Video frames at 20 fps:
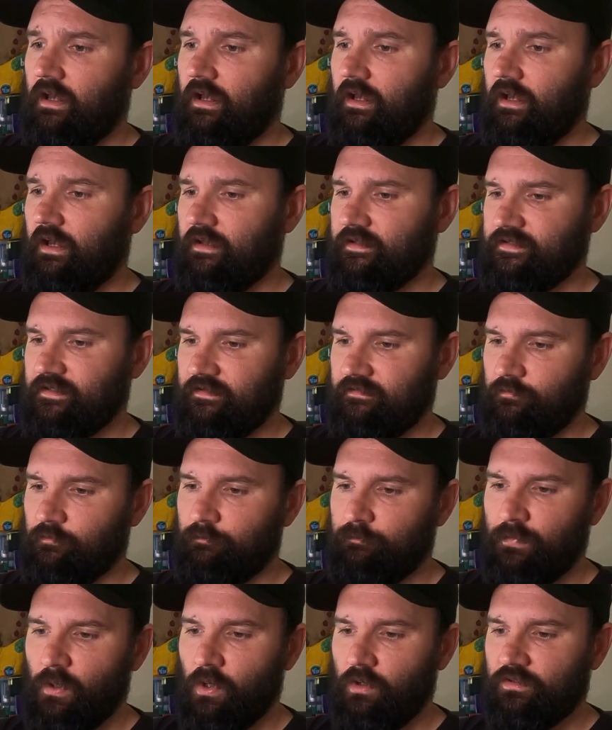It's a little
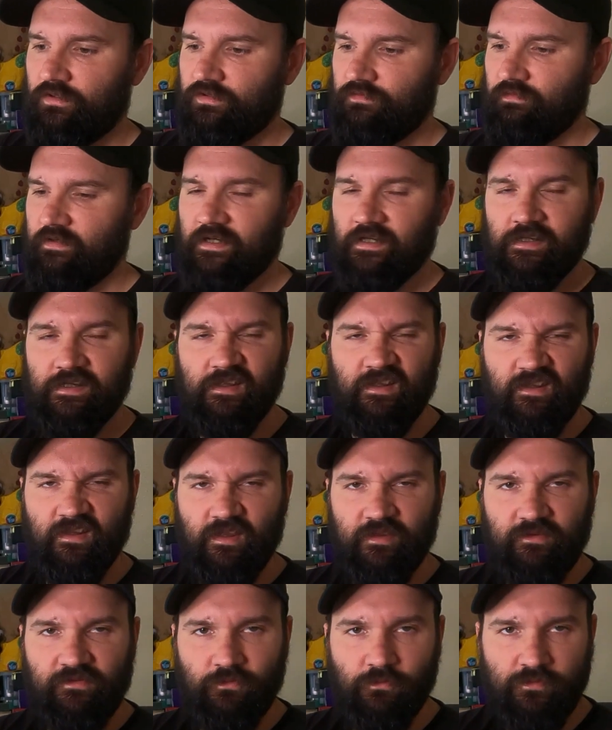box, really.
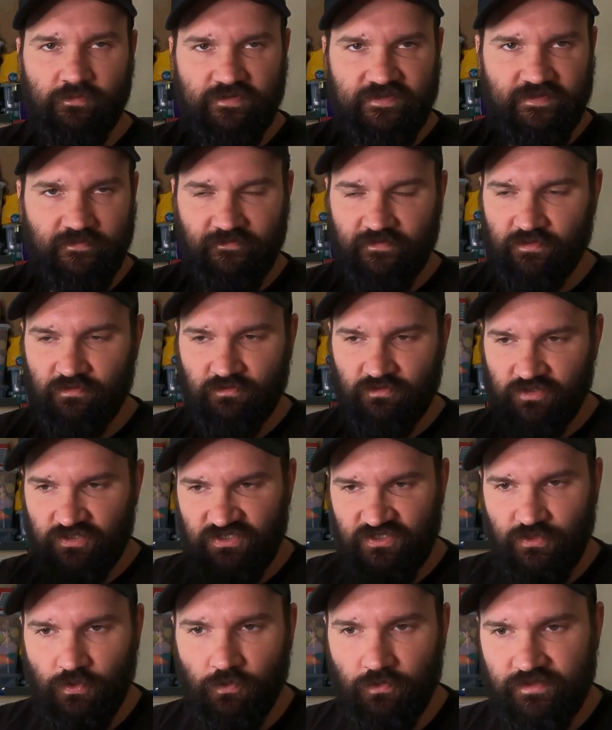I thought it was something you could
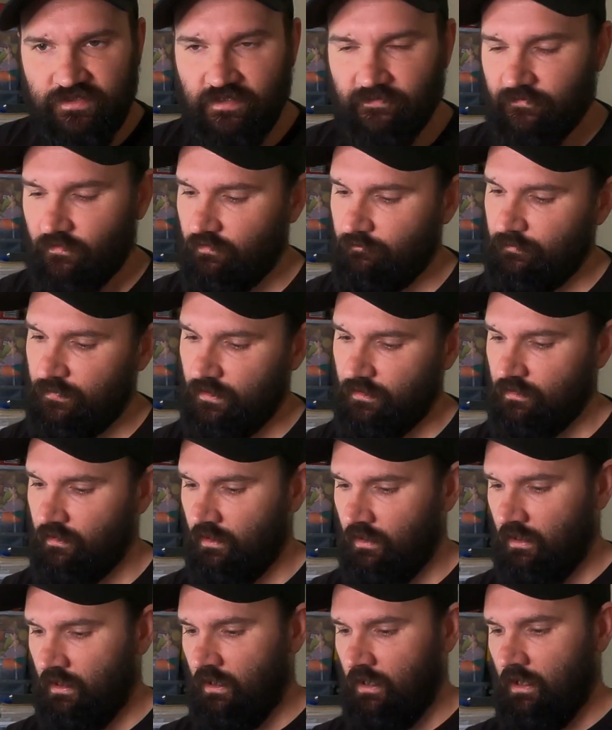just store stuff on, but
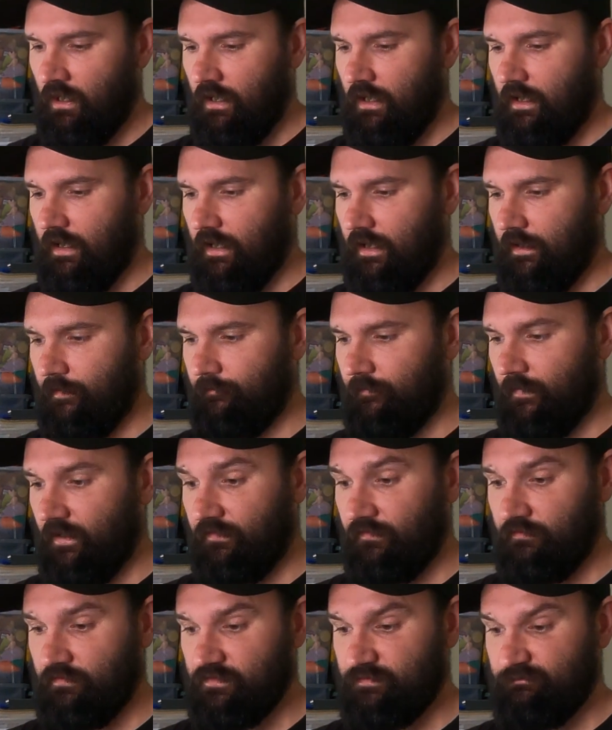I
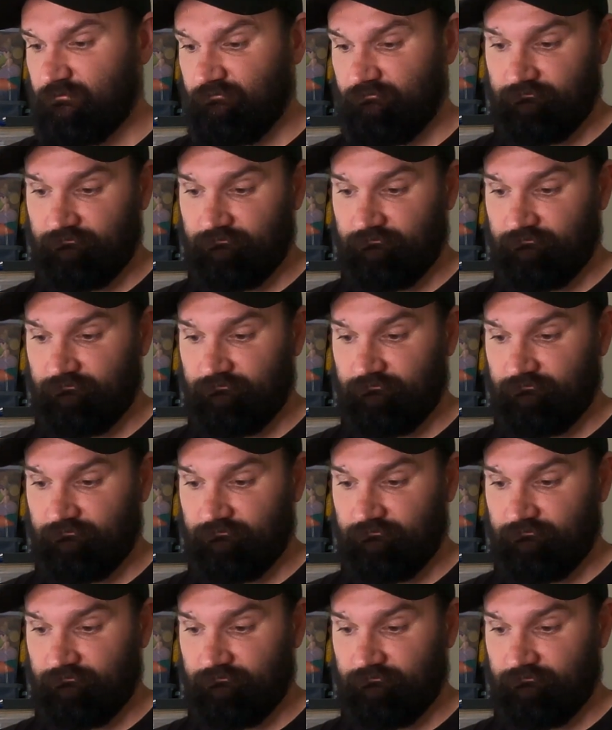thought it was,